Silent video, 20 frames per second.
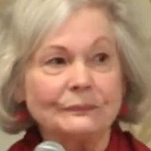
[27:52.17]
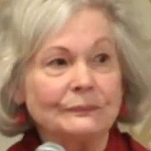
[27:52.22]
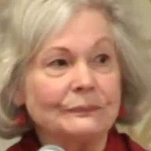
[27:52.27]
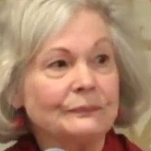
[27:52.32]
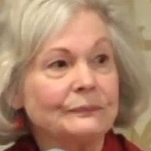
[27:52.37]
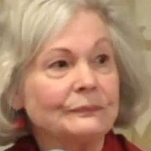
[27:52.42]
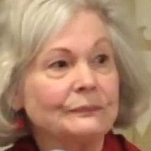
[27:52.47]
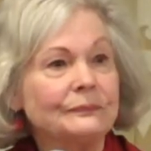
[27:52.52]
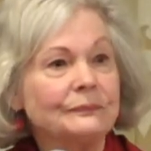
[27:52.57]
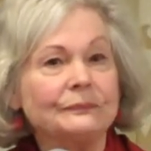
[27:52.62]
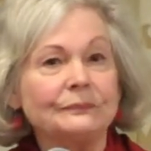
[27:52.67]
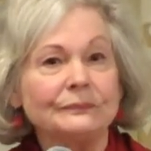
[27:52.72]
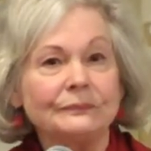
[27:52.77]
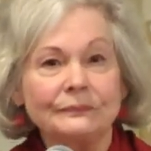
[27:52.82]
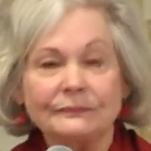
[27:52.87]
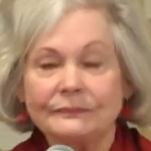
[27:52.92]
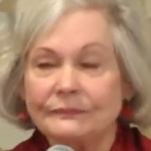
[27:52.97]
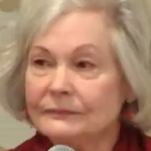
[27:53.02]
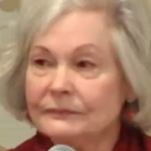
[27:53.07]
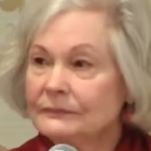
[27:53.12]

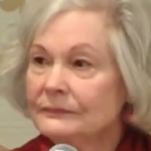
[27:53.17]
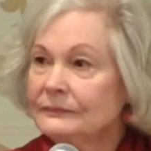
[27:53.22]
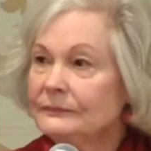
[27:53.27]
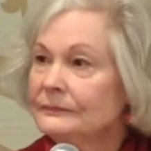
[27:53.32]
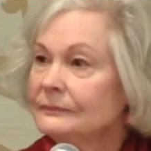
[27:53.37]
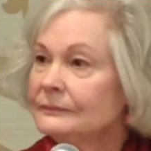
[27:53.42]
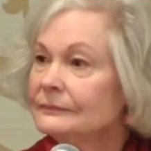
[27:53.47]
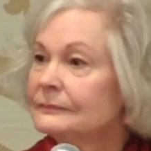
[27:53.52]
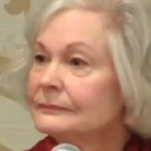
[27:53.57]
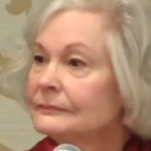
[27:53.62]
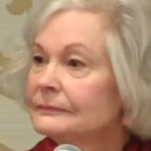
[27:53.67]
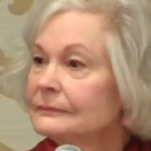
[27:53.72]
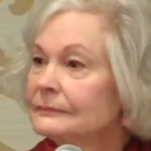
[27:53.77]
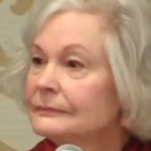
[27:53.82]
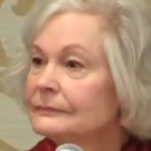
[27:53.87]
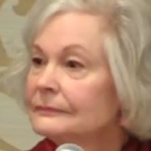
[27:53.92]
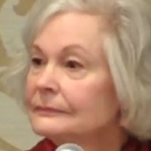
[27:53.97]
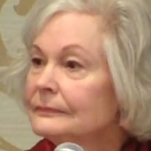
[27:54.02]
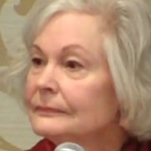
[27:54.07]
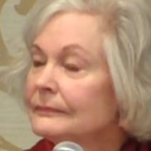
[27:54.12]

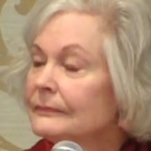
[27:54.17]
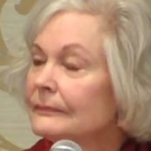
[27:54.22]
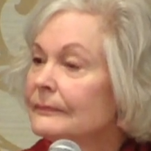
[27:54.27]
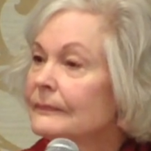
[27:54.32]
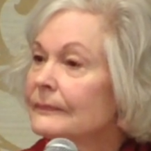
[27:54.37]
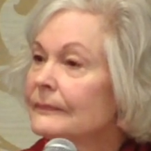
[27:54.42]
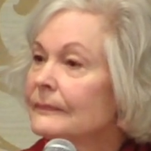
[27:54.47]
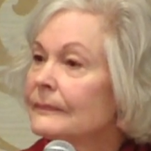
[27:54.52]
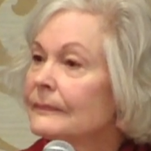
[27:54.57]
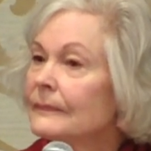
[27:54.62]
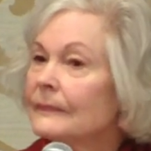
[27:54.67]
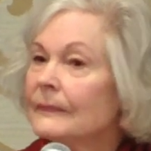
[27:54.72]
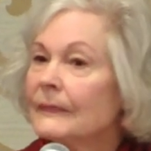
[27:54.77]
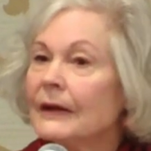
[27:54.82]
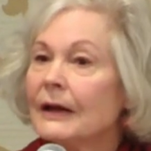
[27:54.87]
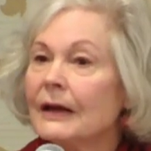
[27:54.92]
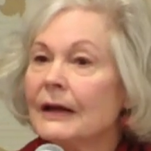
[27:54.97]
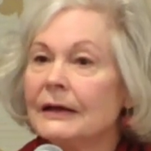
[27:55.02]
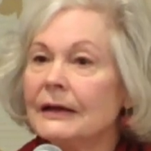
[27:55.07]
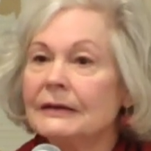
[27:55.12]

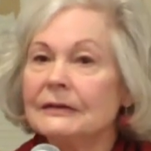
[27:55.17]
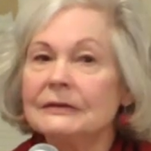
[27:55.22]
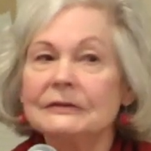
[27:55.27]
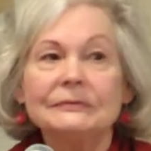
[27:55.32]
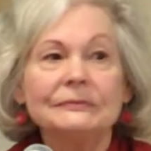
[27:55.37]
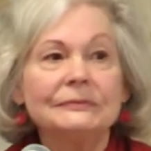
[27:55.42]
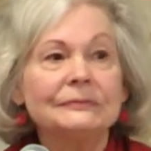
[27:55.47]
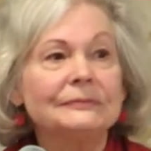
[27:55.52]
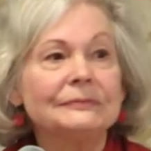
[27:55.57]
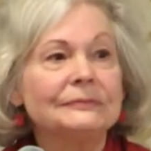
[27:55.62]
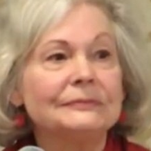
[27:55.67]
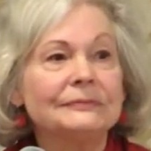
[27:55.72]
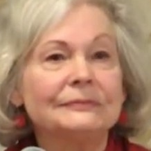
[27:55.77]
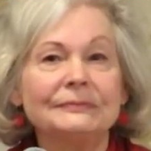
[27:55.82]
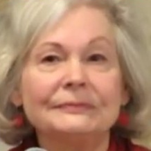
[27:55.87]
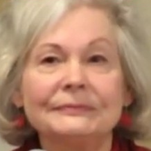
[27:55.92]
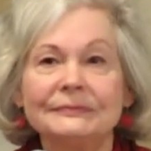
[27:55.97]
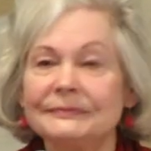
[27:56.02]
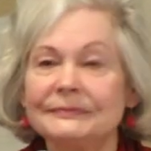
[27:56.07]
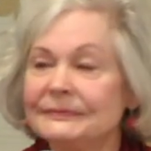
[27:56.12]
Nobody speaks.